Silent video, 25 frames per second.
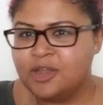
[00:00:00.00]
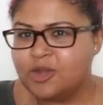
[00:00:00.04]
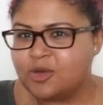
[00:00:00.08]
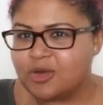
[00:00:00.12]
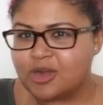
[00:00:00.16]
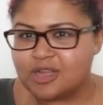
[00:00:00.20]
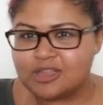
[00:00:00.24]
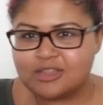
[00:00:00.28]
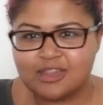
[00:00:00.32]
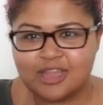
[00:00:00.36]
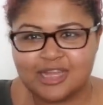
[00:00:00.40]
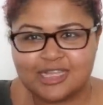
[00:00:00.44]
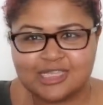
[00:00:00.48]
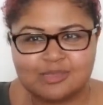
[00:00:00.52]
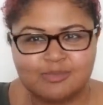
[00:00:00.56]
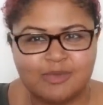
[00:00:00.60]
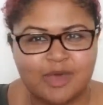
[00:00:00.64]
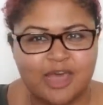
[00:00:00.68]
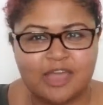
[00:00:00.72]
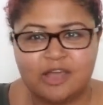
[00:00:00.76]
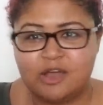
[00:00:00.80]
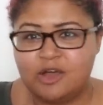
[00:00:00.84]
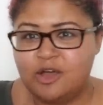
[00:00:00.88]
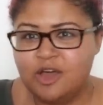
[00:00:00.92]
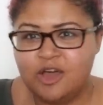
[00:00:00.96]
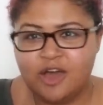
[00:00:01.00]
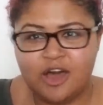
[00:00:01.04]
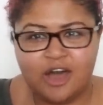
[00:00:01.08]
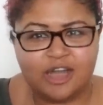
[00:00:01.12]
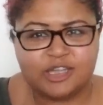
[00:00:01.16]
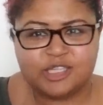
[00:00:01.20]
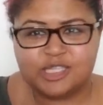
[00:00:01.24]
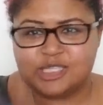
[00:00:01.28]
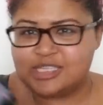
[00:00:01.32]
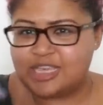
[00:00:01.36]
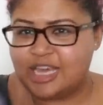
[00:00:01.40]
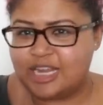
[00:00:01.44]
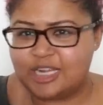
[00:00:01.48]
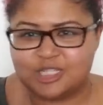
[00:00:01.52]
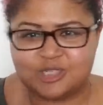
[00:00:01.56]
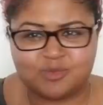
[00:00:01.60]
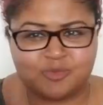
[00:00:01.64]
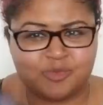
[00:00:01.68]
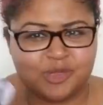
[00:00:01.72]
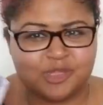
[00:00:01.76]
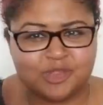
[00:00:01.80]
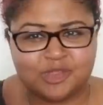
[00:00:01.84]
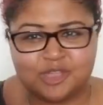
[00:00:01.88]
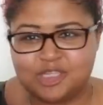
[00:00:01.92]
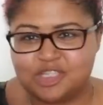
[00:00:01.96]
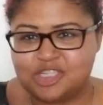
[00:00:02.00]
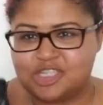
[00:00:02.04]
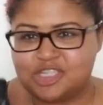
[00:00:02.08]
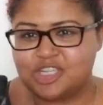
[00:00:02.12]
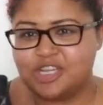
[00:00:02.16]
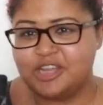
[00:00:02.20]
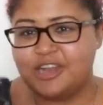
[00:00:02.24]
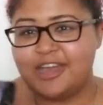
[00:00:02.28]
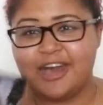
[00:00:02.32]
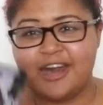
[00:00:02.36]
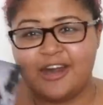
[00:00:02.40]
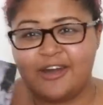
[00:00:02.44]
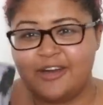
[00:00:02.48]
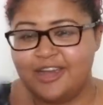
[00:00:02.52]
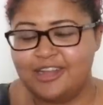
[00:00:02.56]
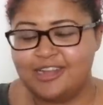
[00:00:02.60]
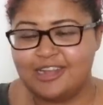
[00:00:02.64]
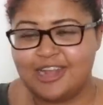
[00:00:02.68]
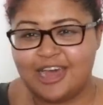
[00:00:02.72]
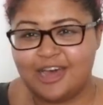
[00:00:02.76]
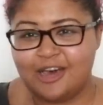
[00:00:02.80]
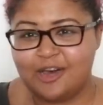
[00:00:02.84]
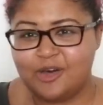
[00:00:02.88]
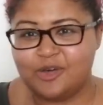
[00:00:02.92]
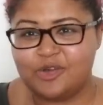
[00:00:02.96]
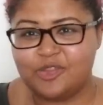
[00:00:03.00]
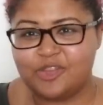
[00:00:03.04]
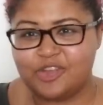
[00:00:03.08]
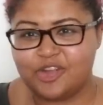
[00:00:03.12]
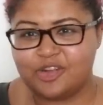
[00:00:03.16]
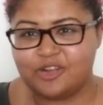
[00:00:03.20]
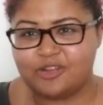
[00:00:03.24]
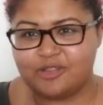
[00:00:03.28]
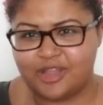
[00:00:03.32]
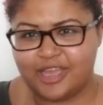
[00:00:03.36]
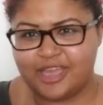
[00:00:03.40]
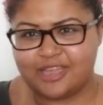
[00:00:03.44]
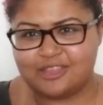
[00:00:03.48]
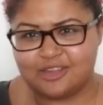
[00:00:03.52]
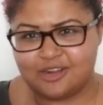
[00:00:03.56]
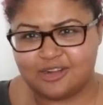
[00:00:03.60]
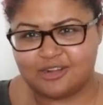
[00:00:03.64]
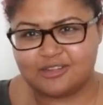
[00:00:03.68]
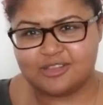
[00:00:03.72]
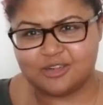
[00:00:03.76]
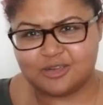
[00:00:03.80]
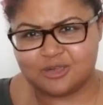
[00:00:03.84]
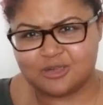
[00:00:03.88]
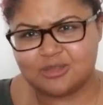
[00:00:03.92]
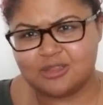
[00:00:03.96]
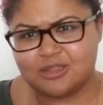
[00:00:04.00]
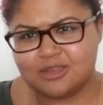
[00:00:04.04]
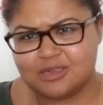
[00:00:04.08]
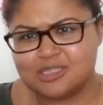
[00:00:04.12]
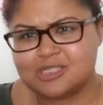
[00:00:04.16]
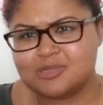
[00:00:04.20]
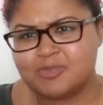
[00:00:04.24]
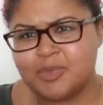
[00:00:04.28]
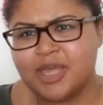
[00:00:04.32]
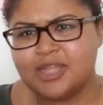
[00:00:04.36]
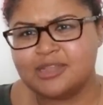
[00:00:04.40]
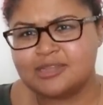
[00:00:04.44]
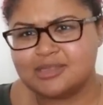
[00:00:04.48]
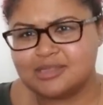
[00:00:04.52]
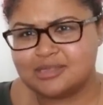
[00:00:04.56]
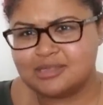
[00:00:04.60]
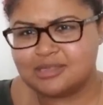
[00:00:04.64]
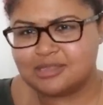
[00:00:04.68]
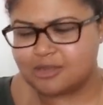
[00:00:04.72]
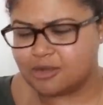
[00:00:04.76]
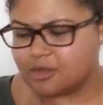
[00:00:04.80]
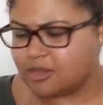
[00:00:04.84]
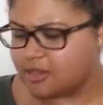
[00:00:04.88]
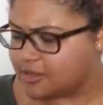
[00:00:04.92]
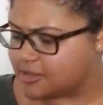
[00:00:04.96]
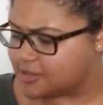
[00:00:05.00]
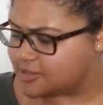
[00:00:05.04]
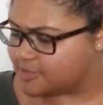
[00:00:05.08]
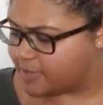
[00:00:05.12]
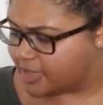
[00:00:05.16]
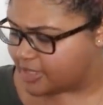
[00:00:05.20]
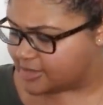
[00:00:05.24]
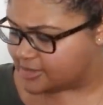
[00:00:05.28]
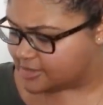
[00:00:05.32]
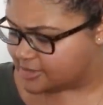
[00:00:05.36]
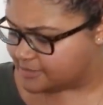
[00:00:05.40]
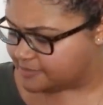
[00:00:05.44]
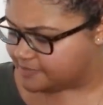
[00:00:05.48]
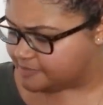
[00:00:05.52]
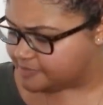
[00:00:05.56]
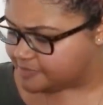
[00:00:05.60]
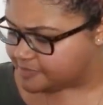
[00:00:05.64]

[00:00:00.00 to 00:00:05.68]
we're at the last mile. I'll just gotta sprint this shit out. And now they're like, they're, they're a little spent. They're a little spent.